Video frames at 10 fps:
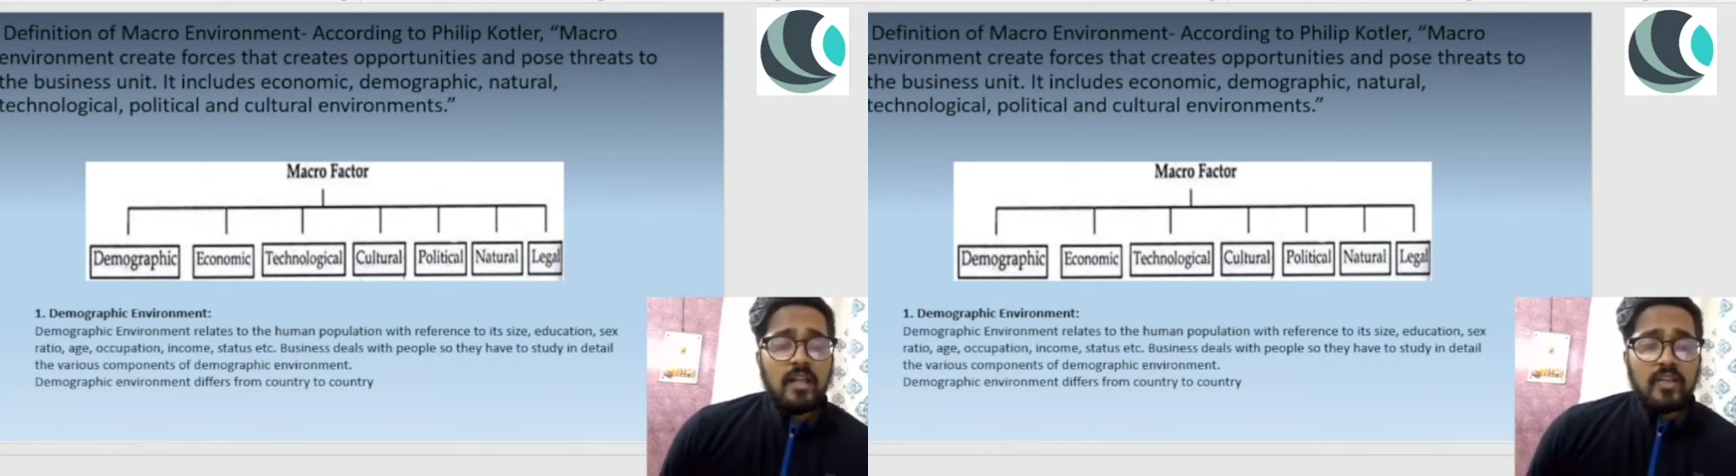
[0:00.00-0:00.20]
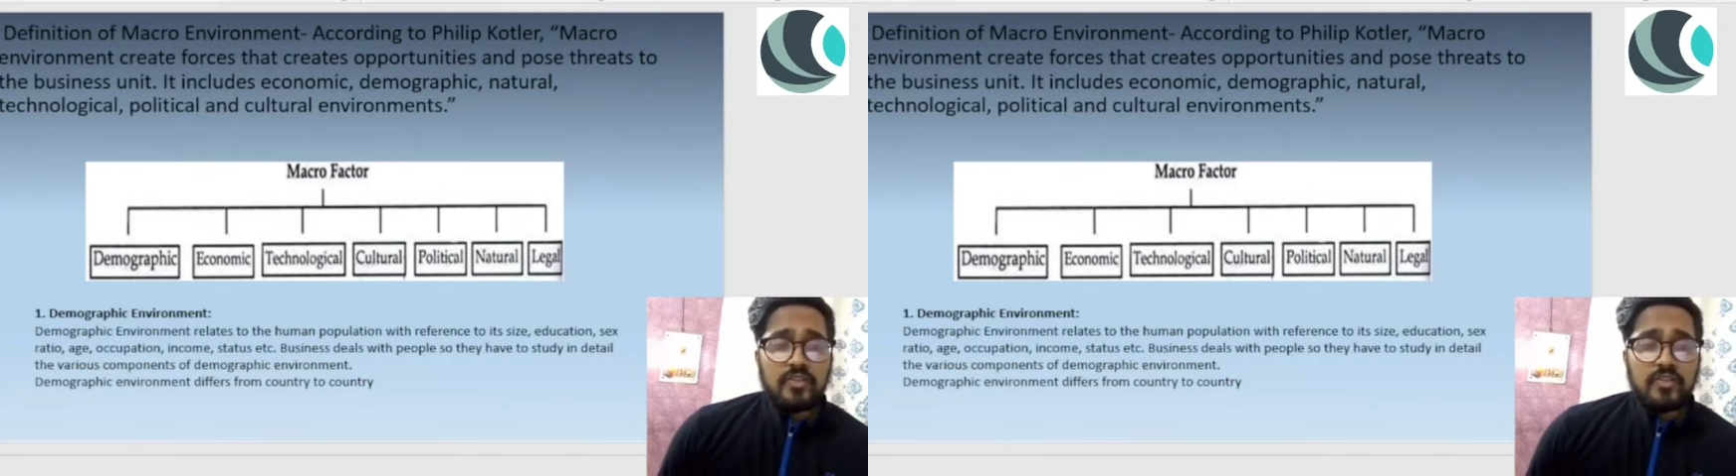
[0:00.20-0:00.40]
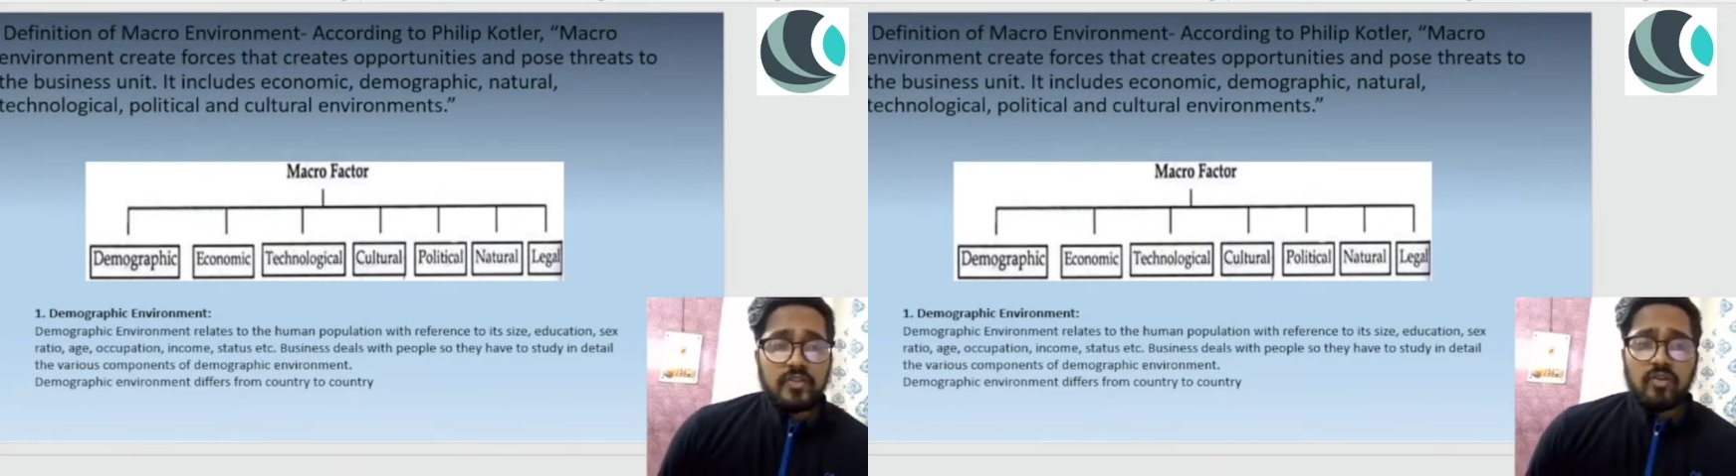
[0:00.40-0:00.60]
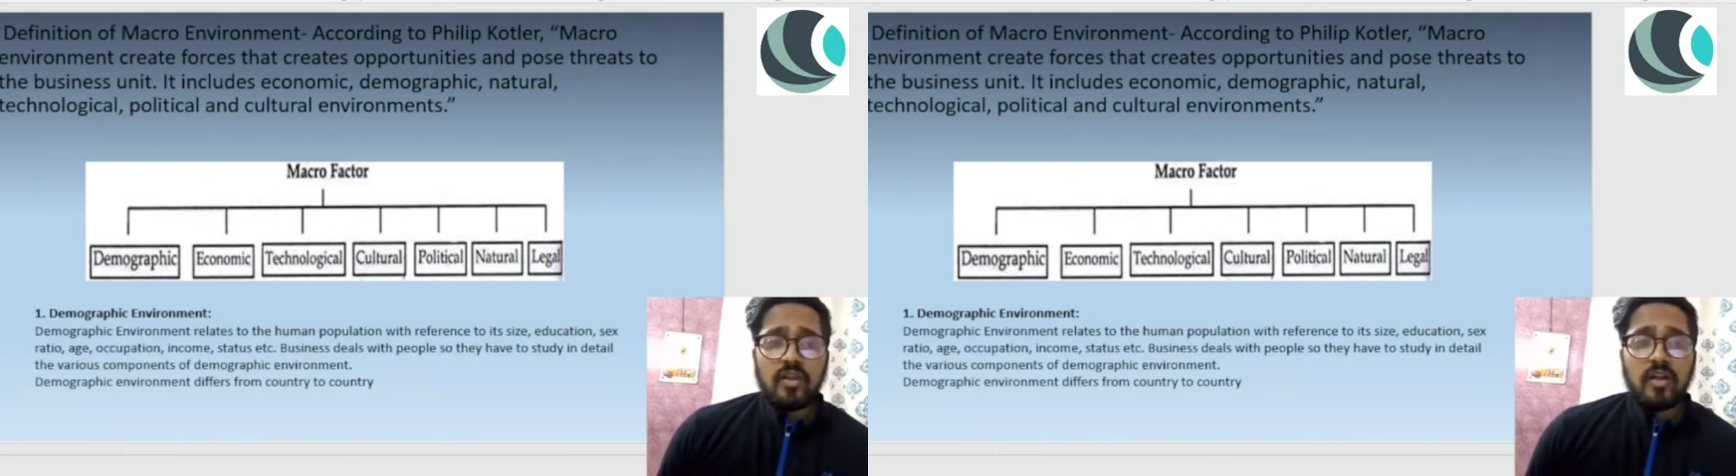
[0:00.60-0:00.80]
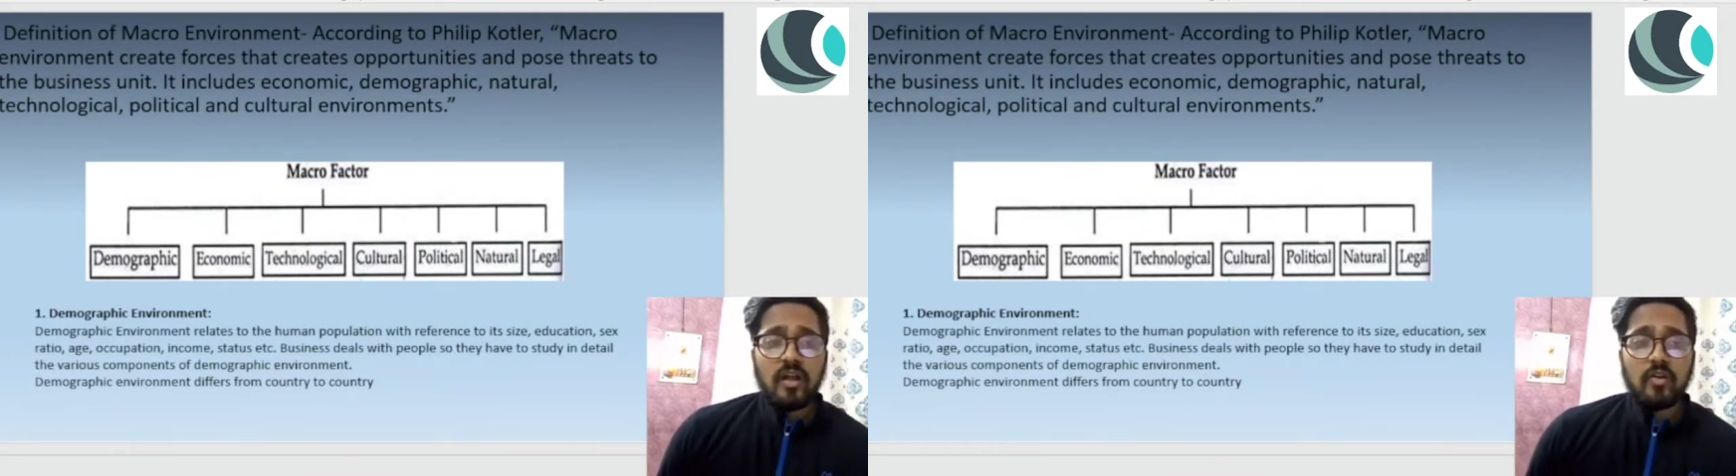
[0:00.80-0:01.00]
So,
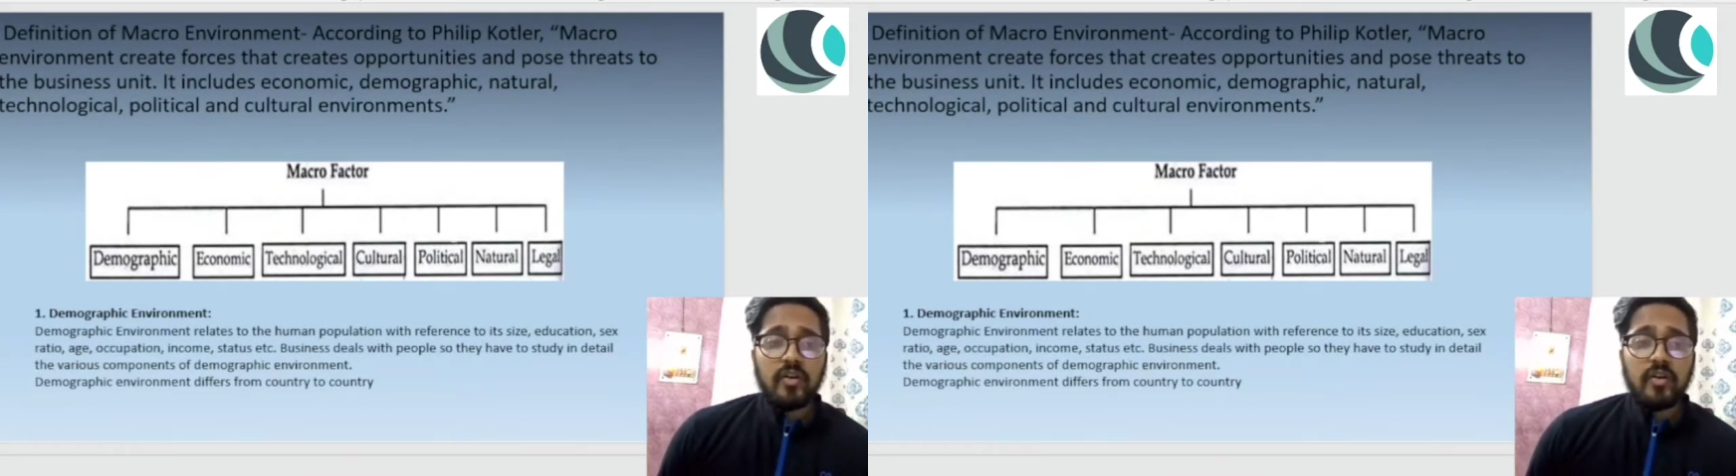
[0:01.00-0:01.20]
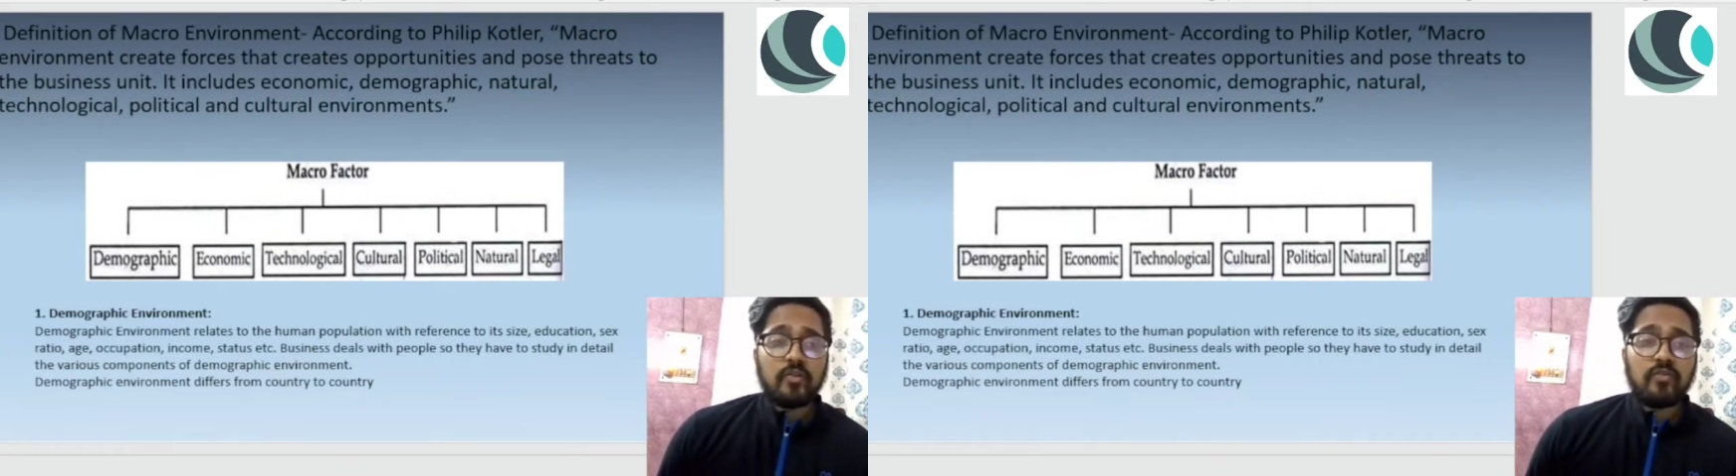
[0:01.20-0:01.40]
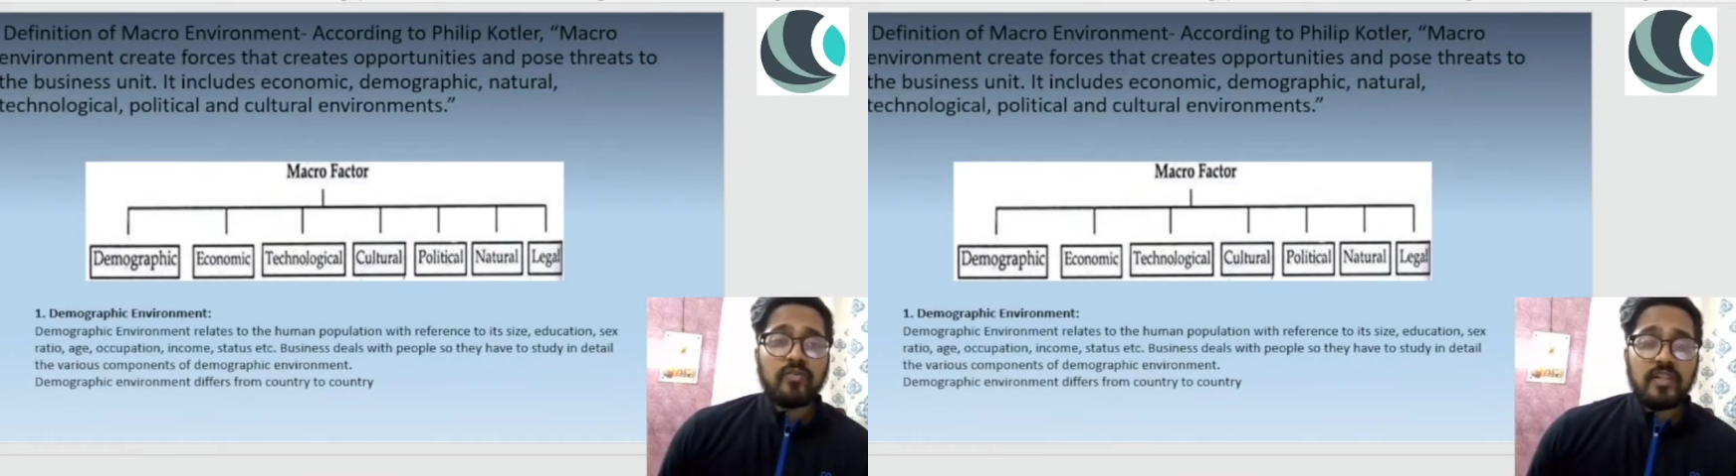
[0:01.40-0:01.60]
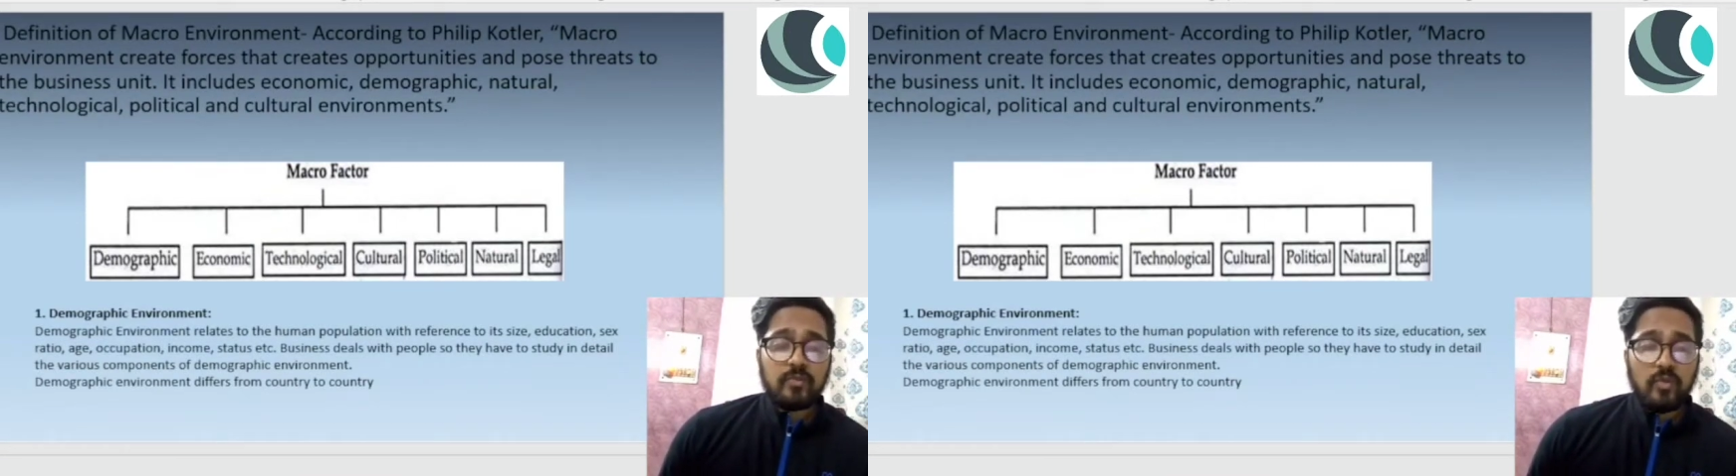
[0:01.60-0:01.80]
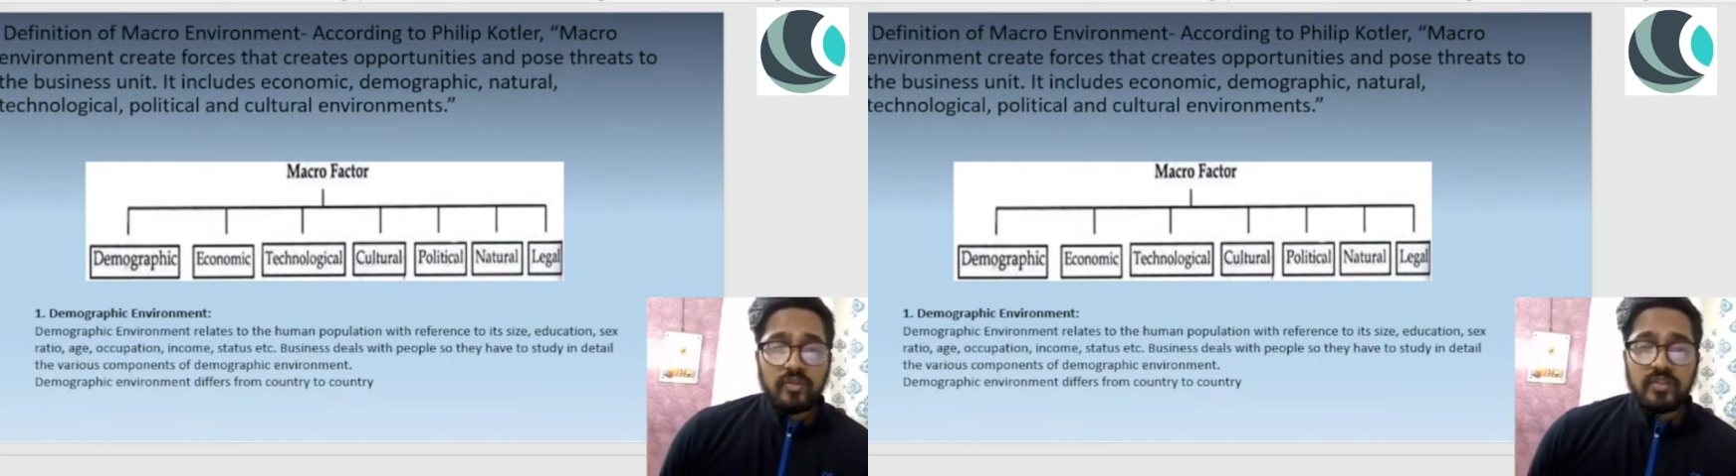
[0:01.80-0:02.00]
according to Philip
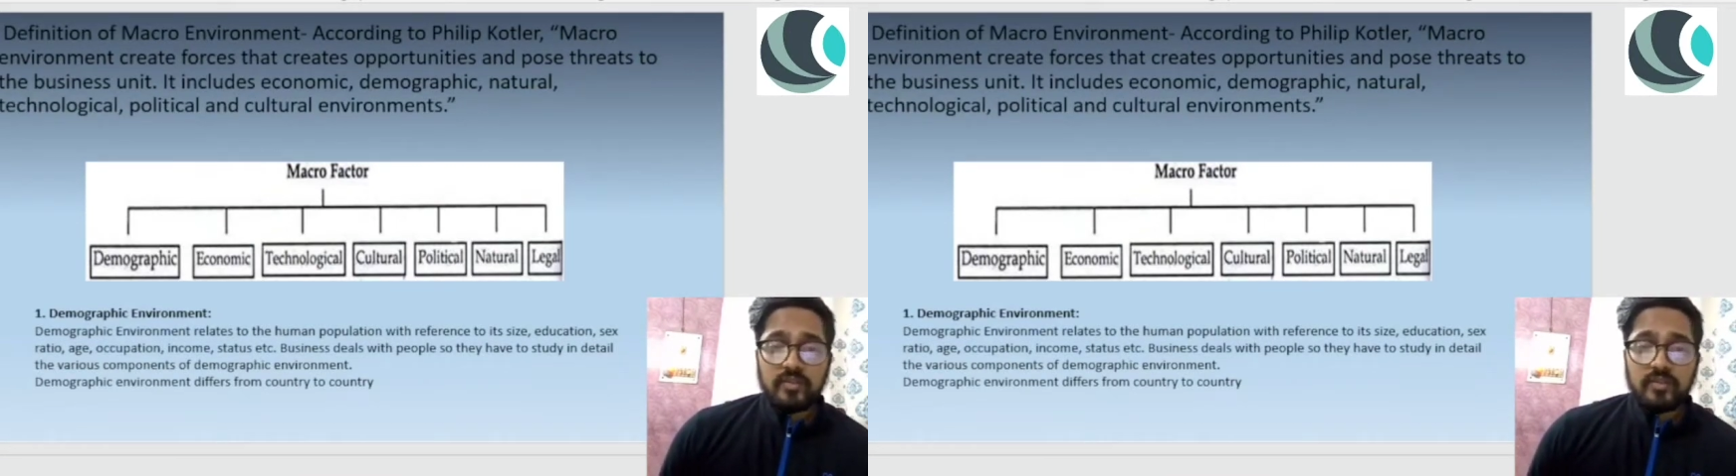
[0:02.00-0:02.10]
Kotler,